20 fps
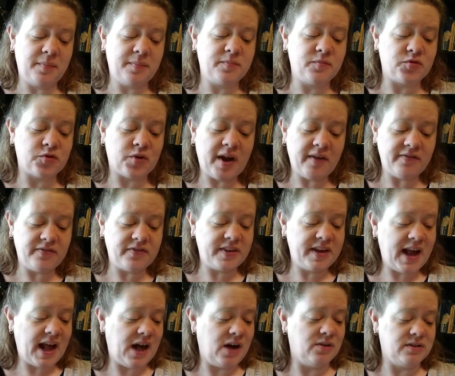drafty
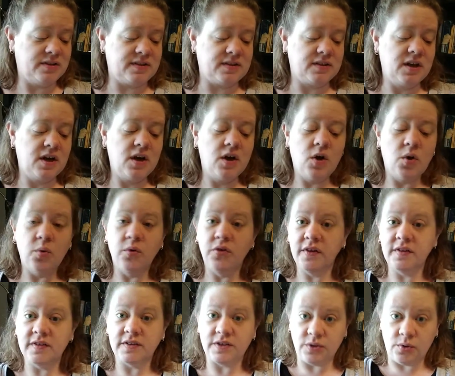house with
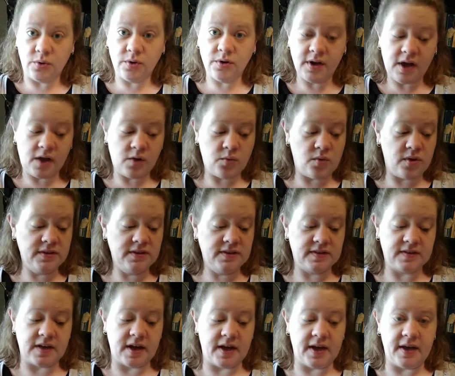his lord on one
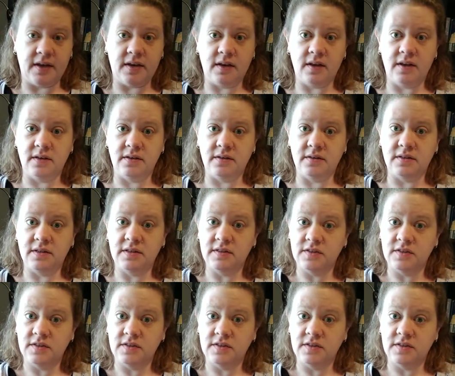side and his